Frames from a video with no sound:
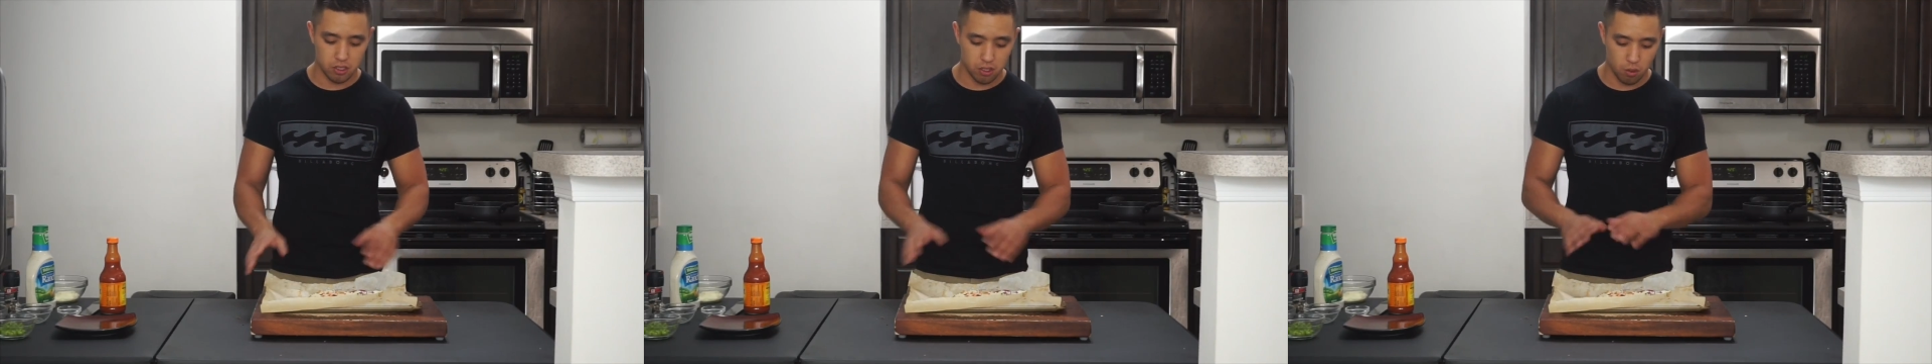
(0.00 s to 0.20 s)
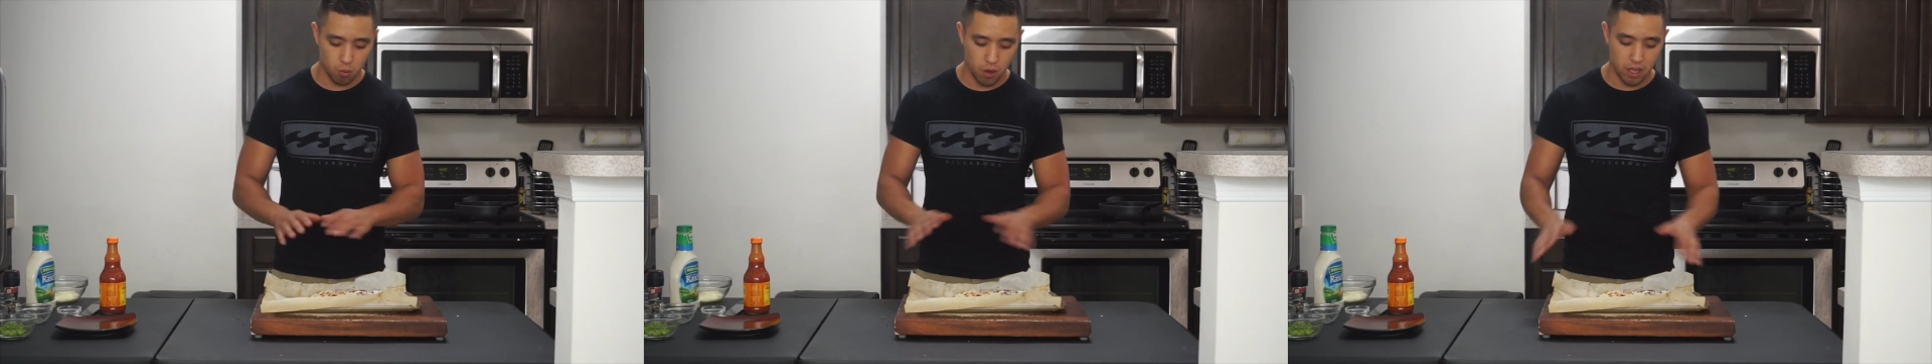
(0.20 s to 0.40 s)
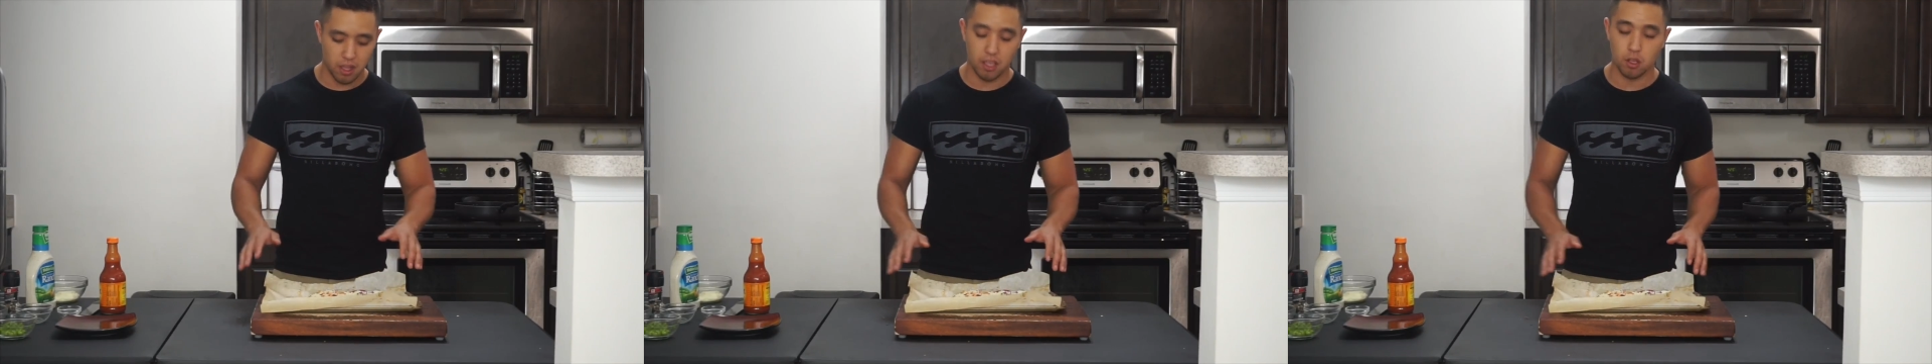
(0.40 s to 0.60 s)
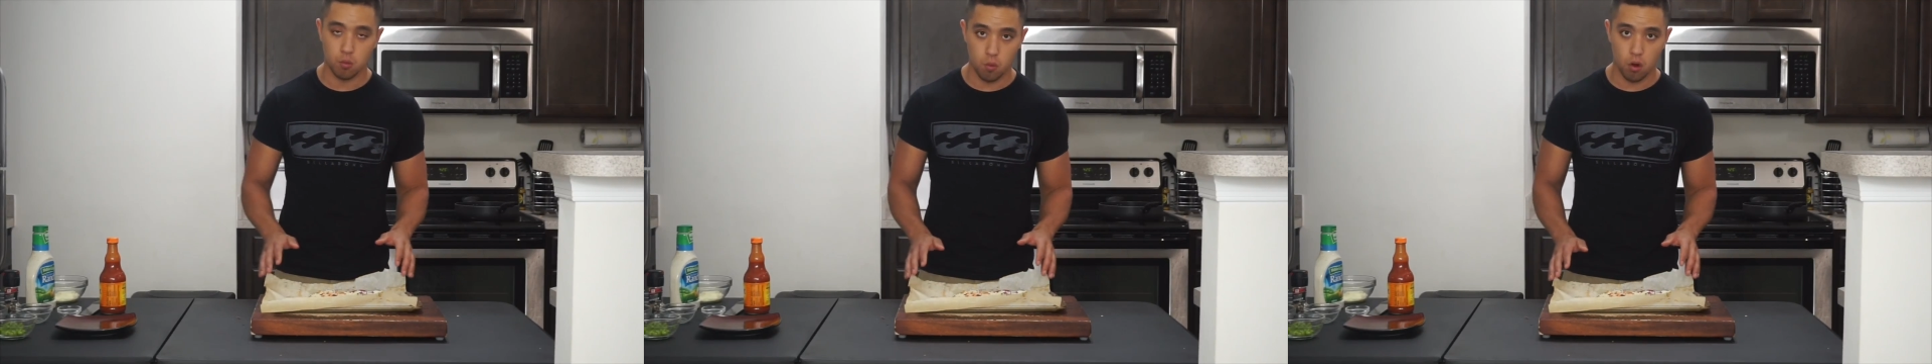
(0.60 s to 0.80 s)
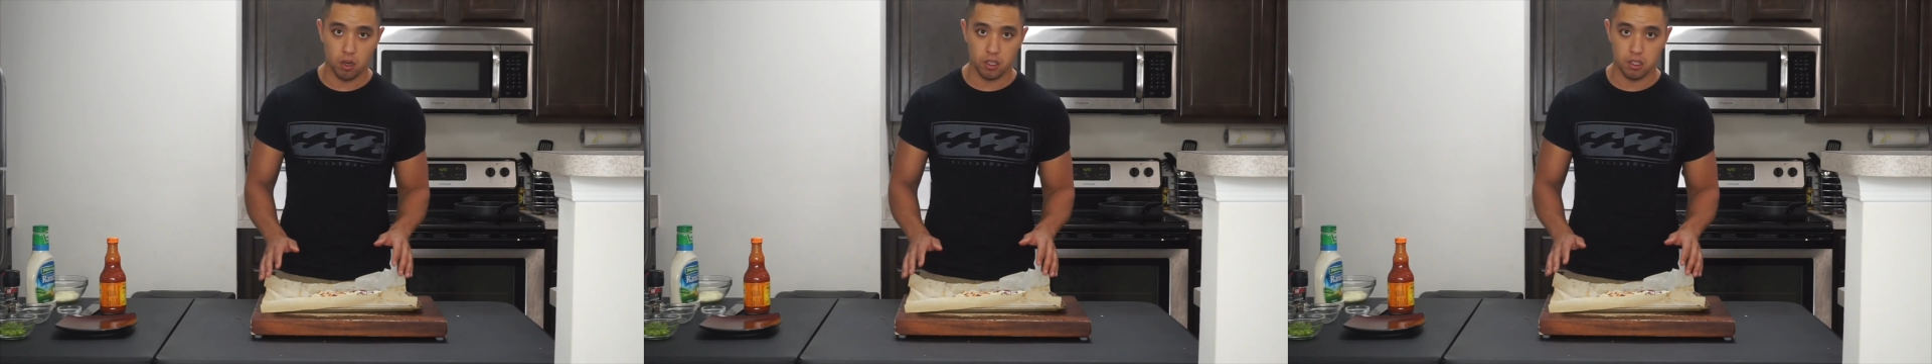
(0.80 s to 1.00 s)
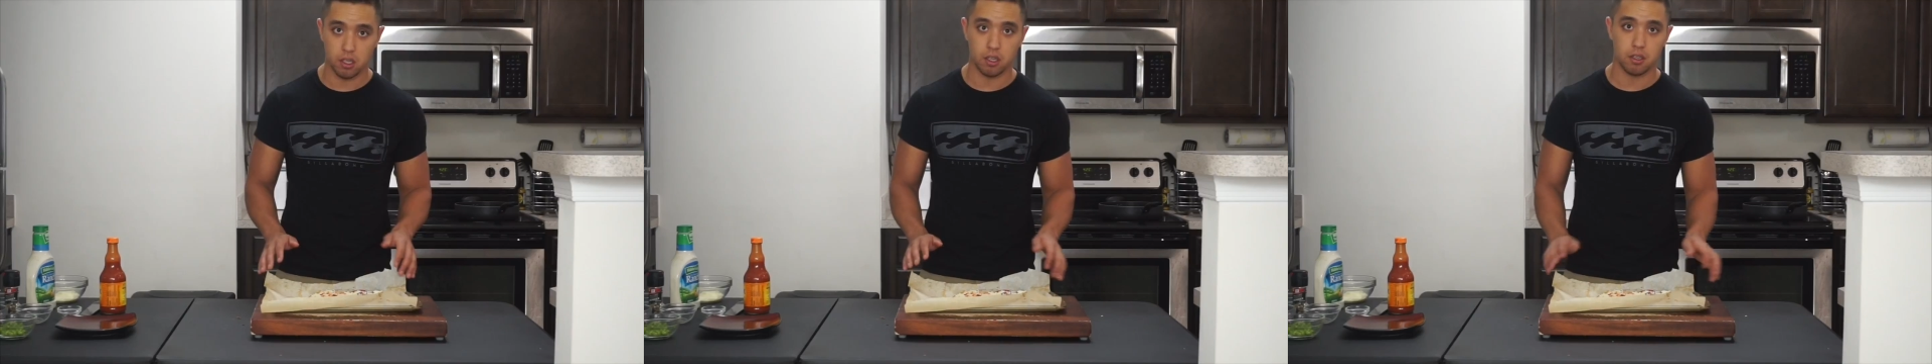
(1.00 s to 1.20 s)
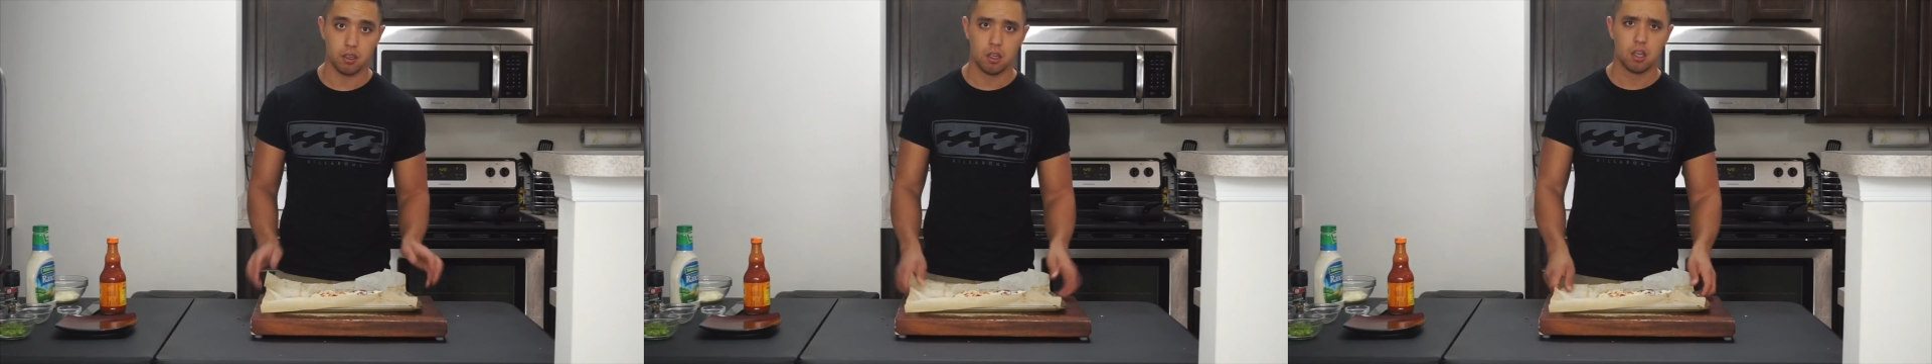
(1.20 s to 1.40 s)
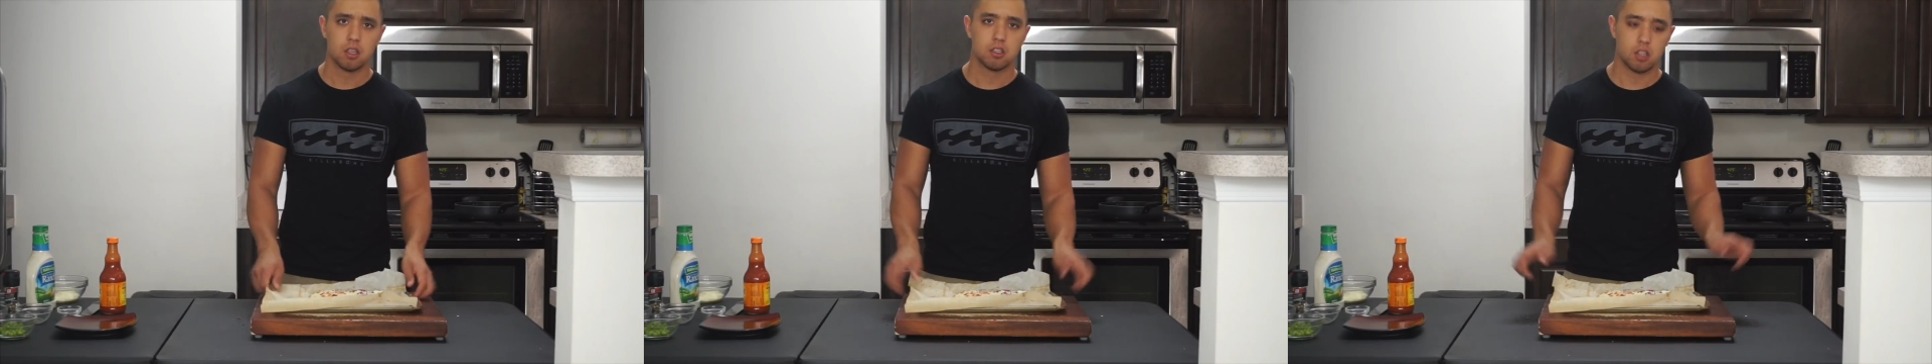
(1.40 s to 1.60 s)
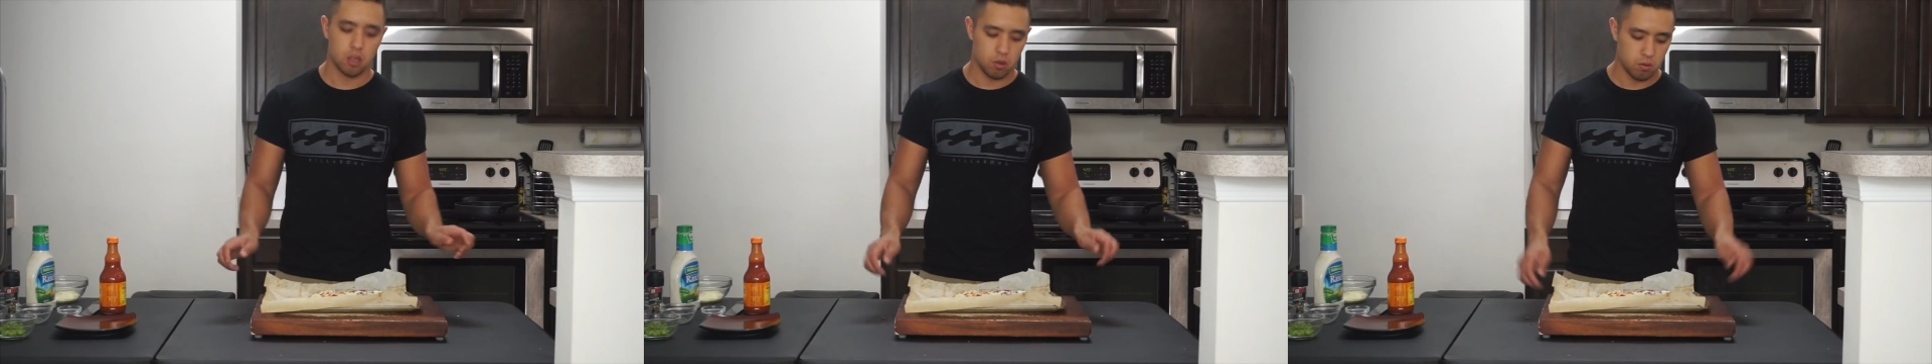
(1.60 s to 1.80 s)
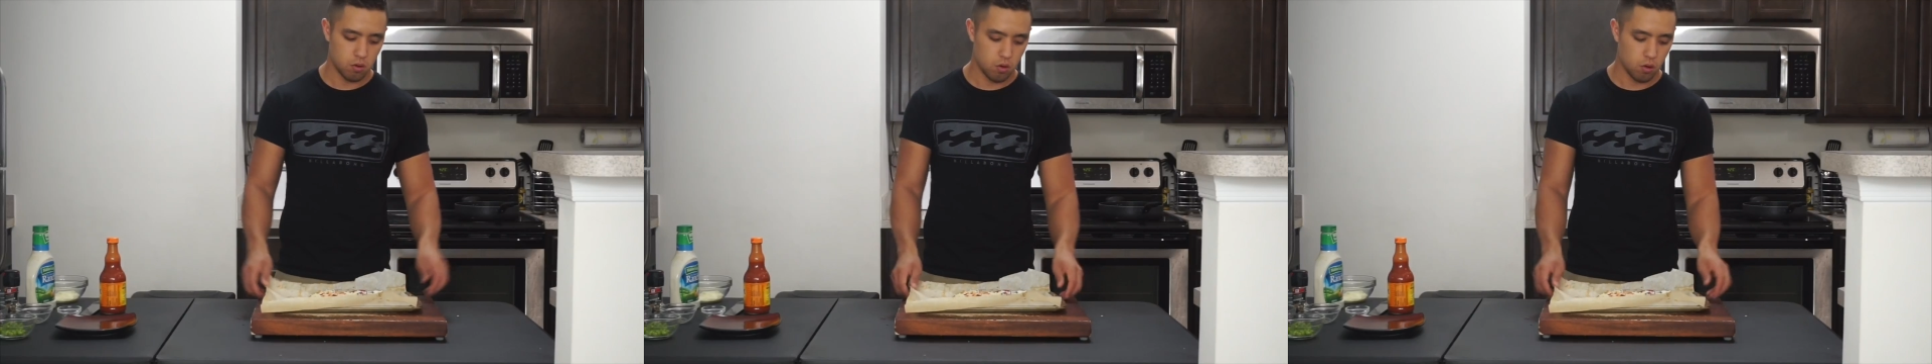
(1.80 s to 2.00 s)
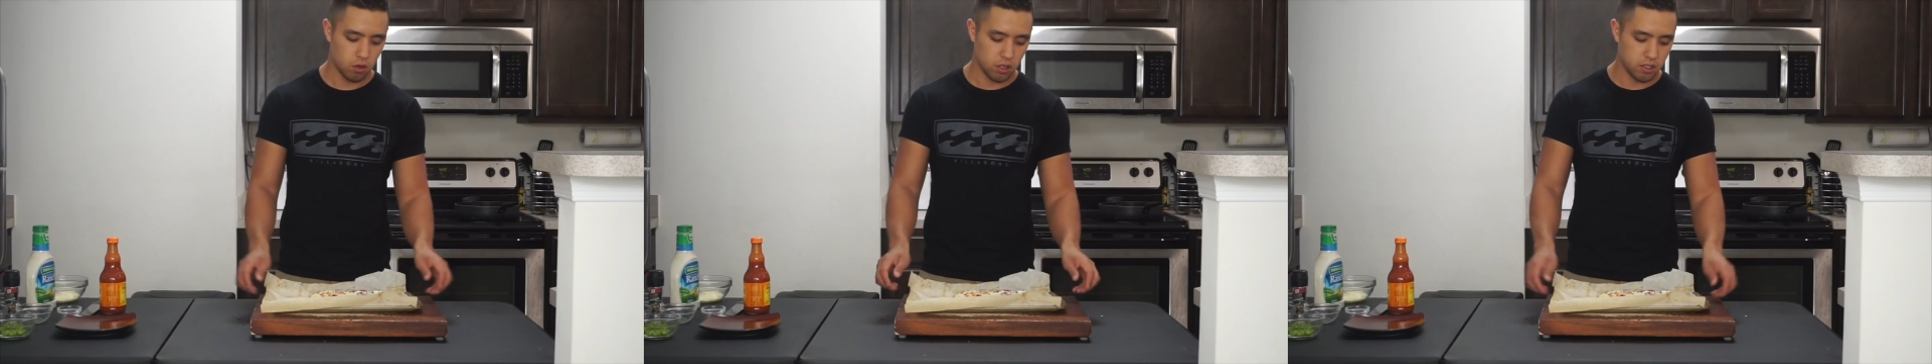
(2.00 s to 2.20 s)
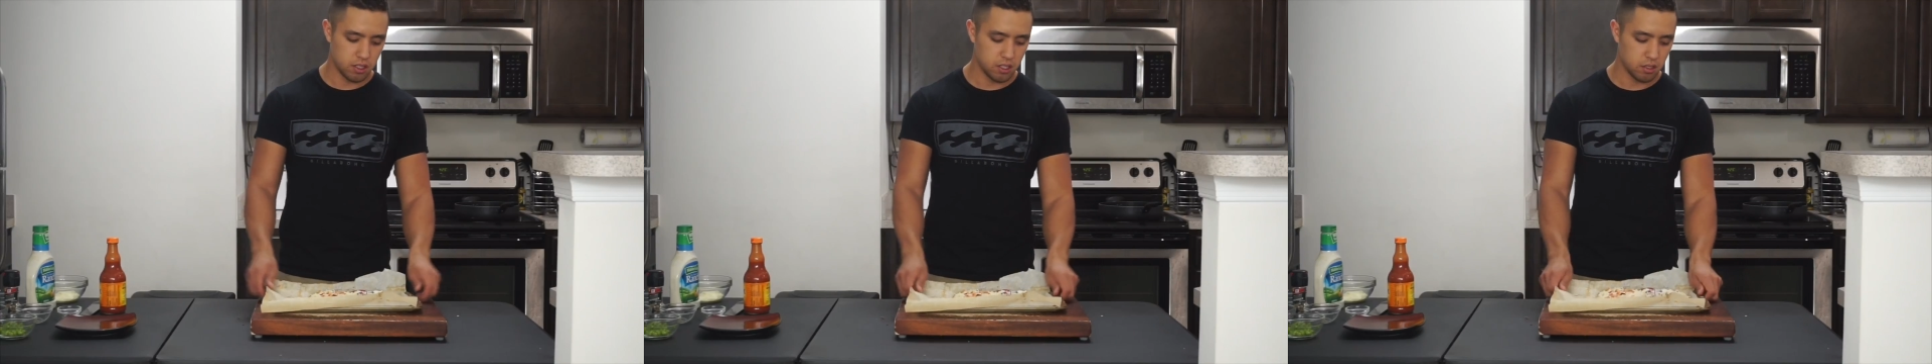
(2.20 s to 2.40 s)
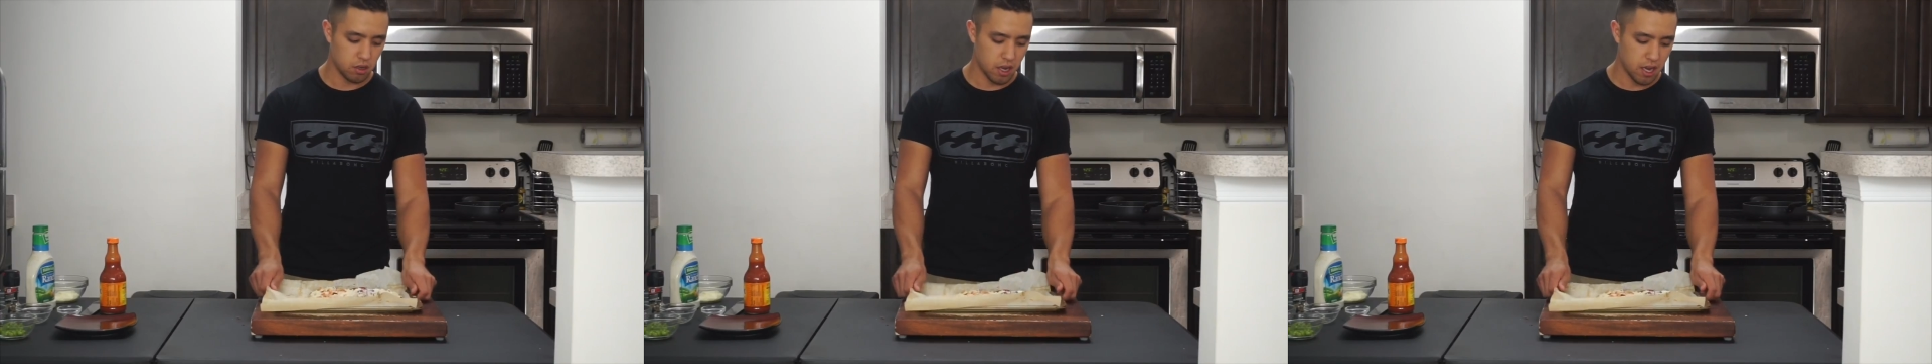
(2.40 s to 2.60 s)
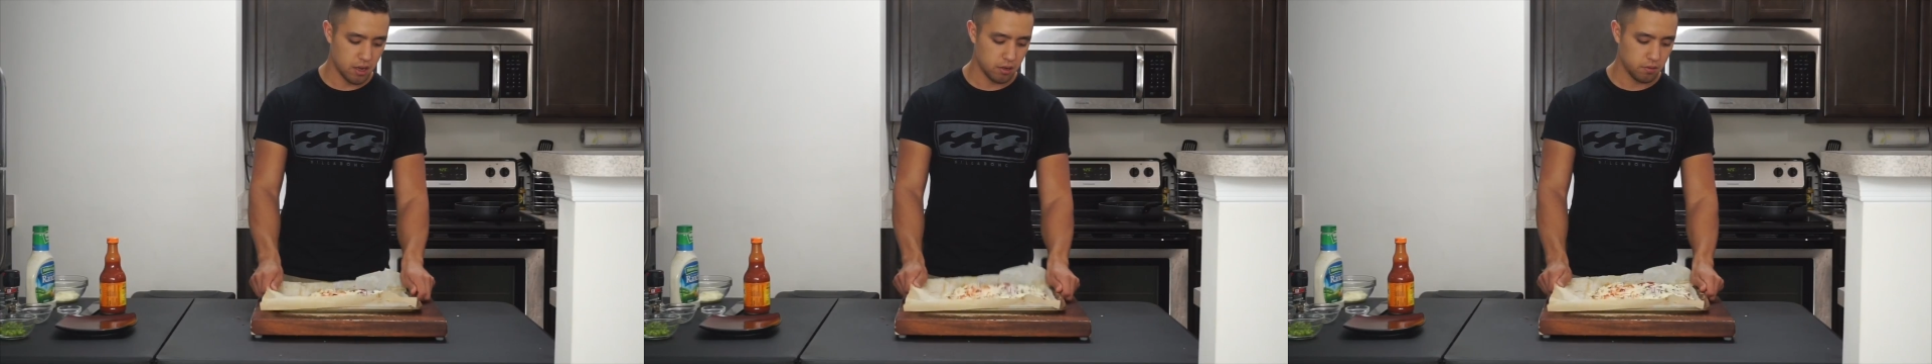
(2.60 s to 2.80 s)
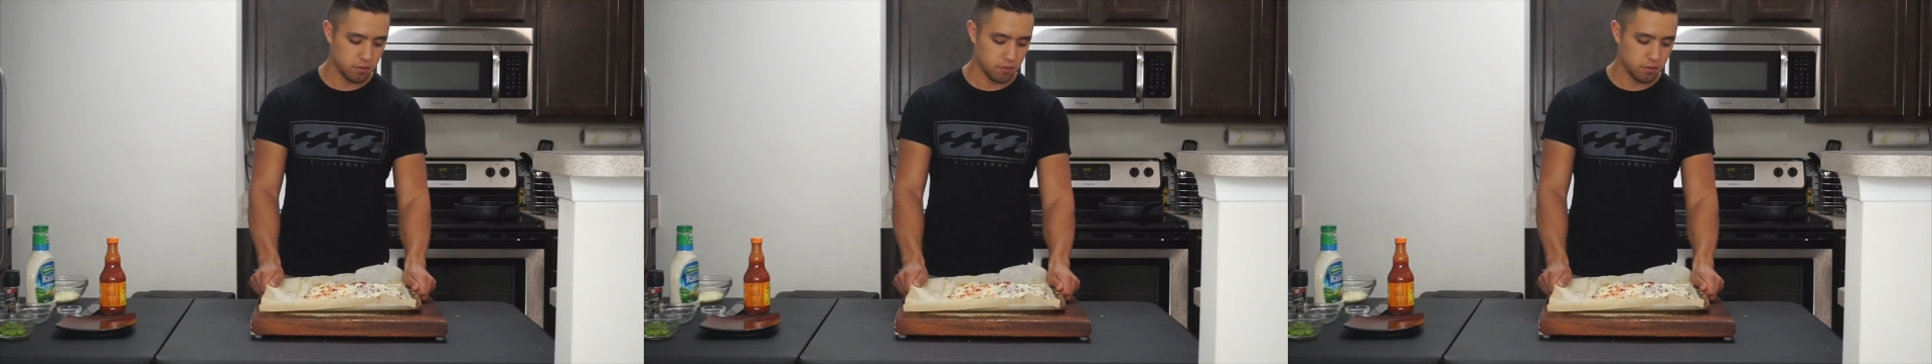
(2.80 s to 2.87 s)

the way that you want it done. So, hold on, is this still hot?